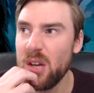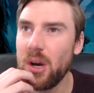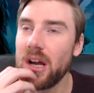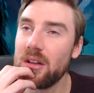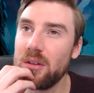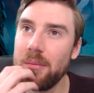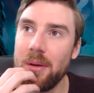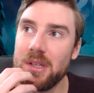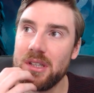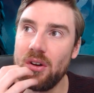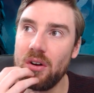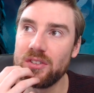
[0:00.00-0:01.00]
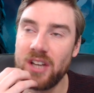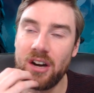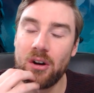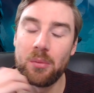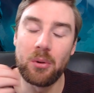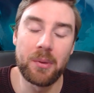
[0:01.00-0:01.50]
Well, maybe not
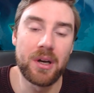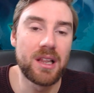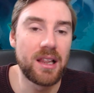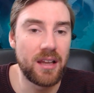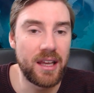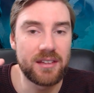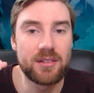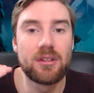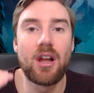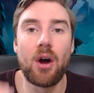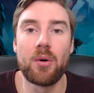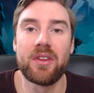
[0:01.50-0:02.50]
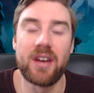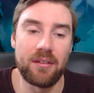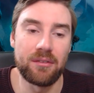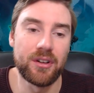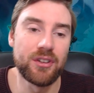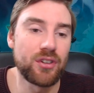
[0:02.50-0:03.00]
terrible, but it's lower than
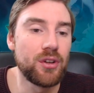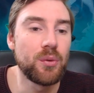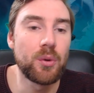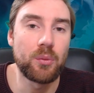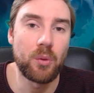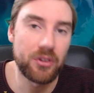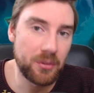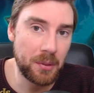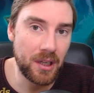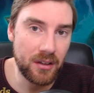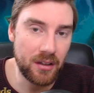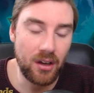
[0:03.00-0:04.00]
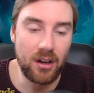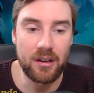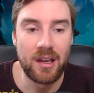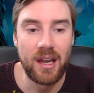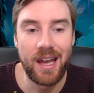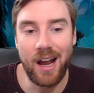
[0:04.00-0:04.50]
average, so you wouldn't want to play the card.
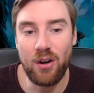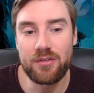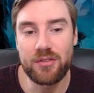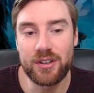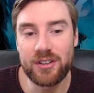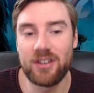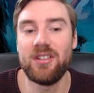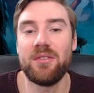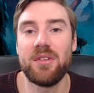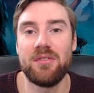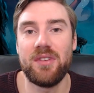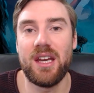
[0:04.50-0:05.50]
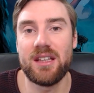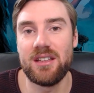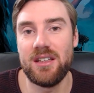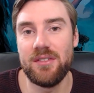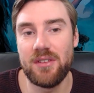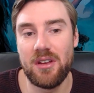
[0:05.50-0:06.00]
However, it does have the effect,
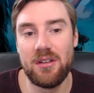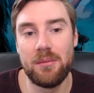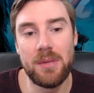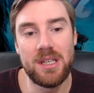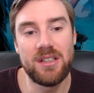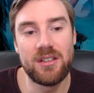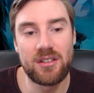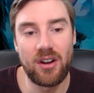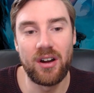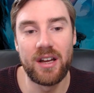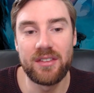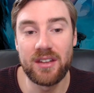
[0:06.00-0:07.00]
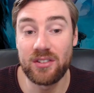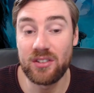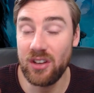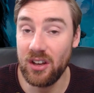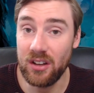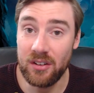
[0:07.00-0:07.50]
if a minion died this
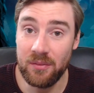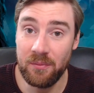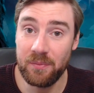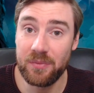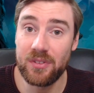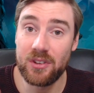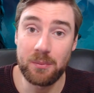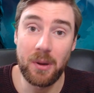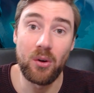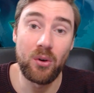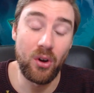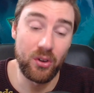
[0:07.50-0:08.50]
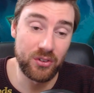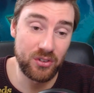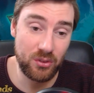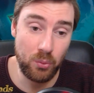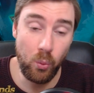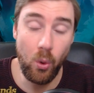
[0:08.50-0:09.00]
turn, the spell
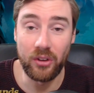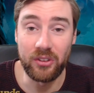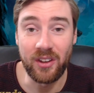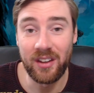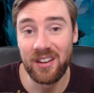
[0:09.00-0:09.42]
costs 1.